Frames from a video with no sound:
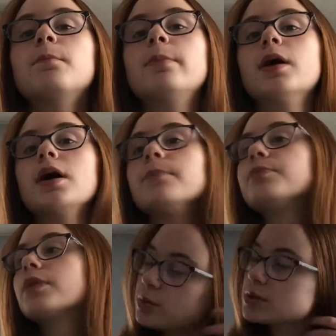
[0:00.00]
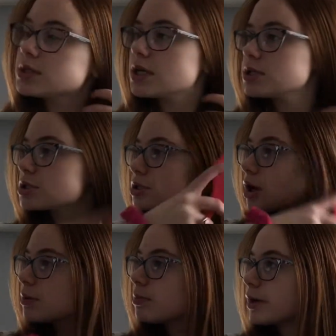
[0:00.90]
But once I
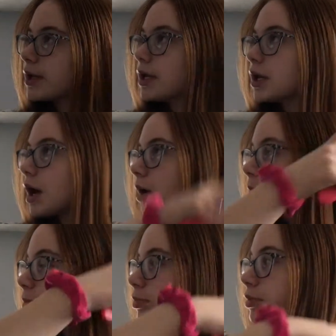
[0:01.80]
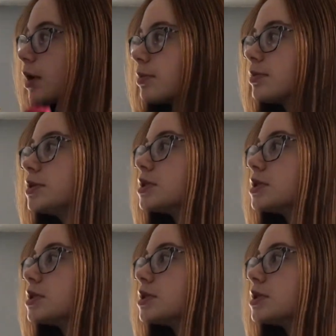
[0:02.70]
start braiding, I'm probably